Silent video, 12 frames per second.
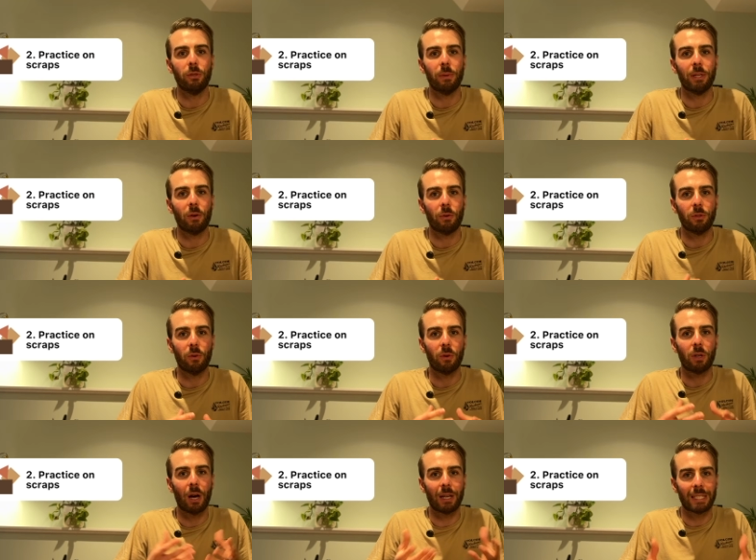do it on your
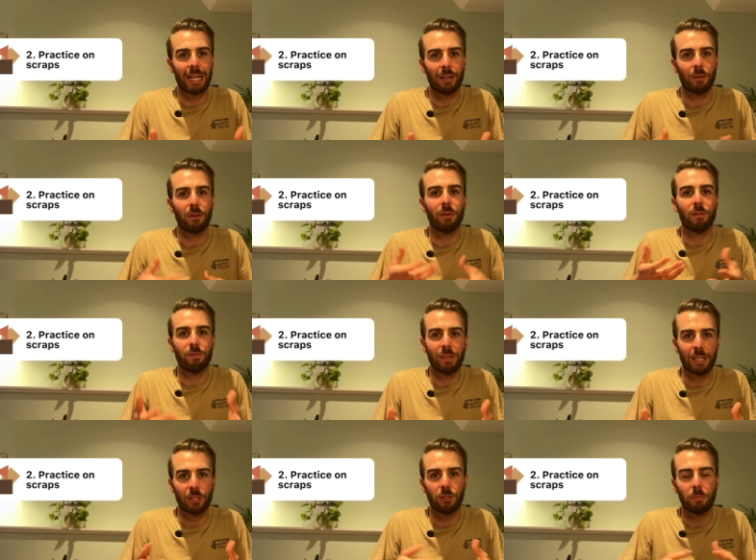cutout
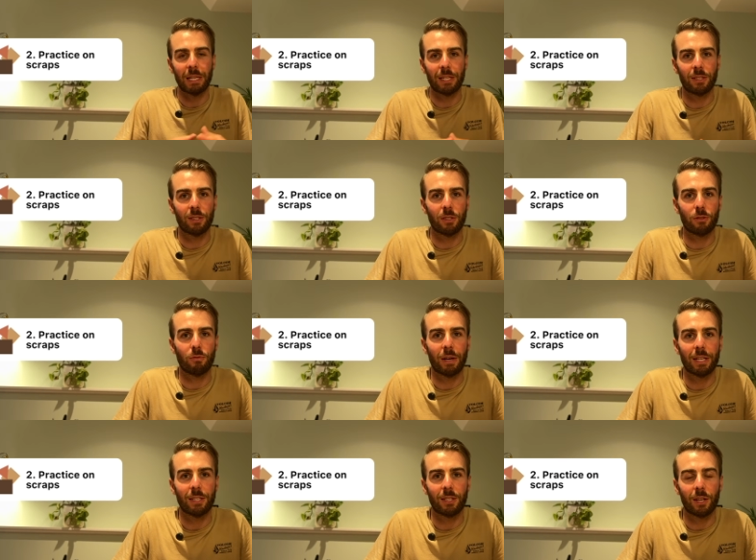finished piece that's
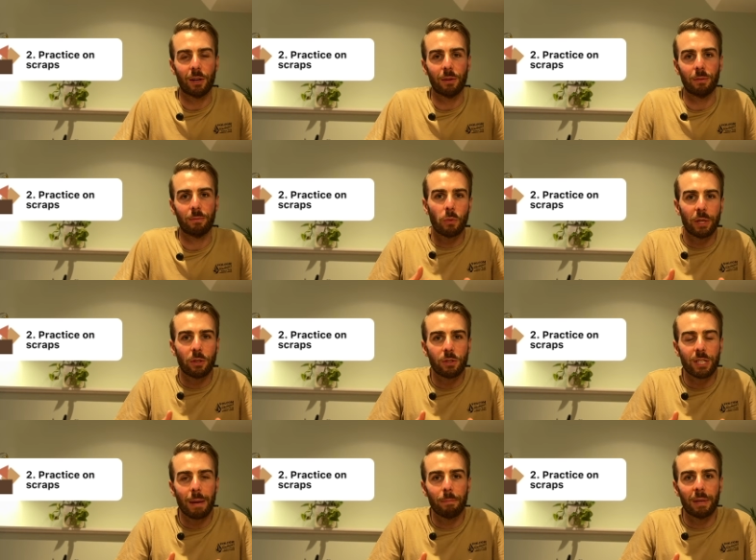ready to go. So when you're
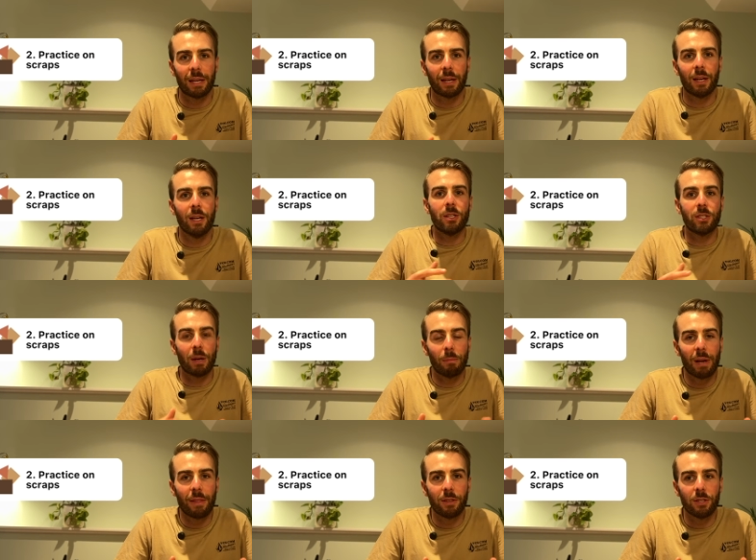stamping, some
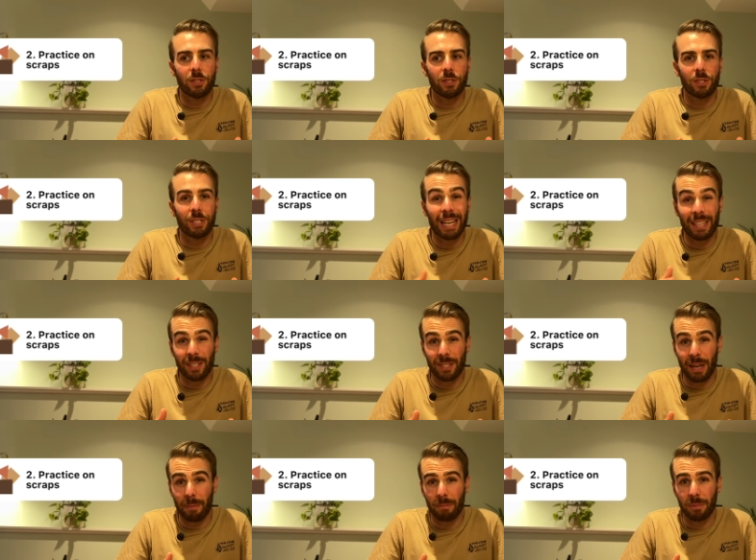leathers take a
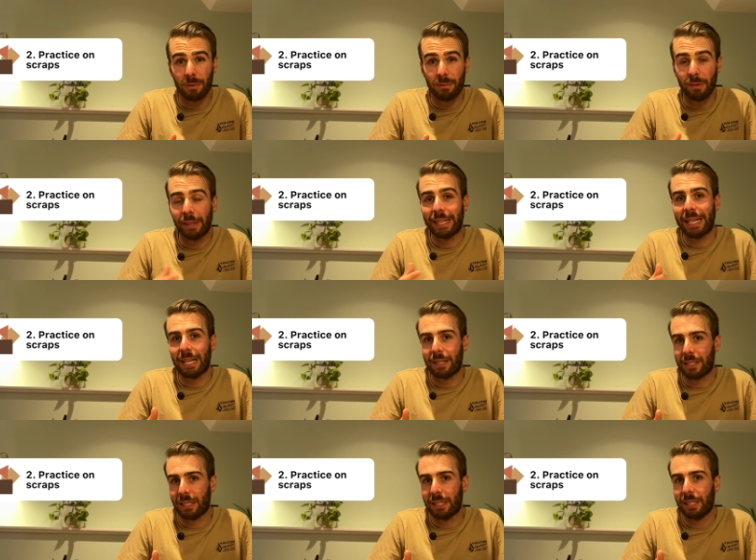stamp very
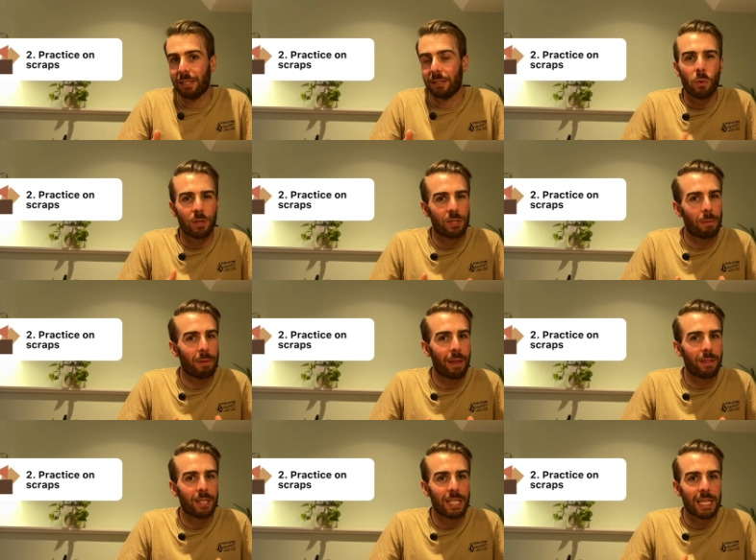easily, whereas some
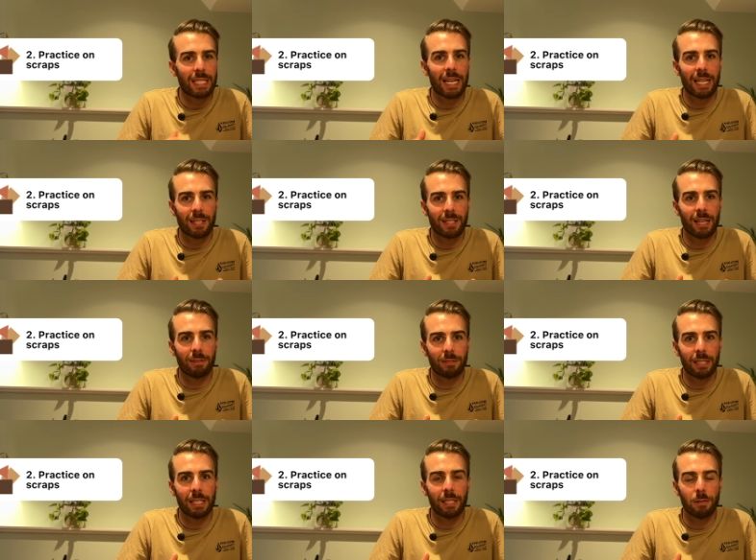leathers, it takes
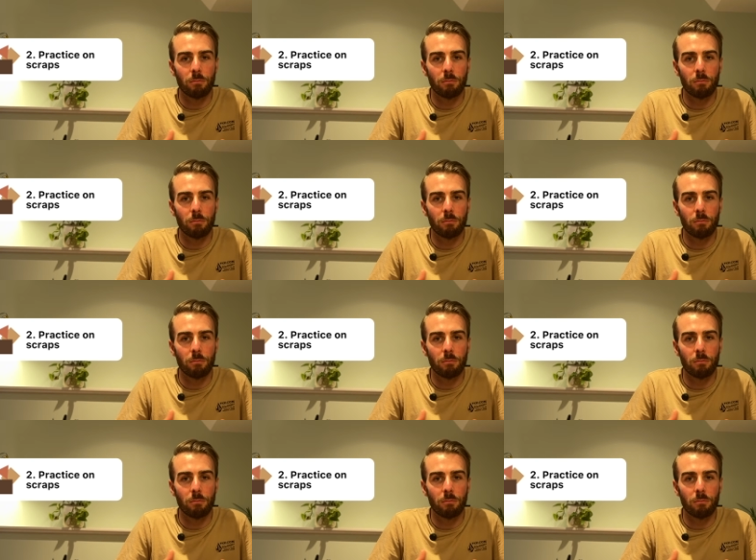definitely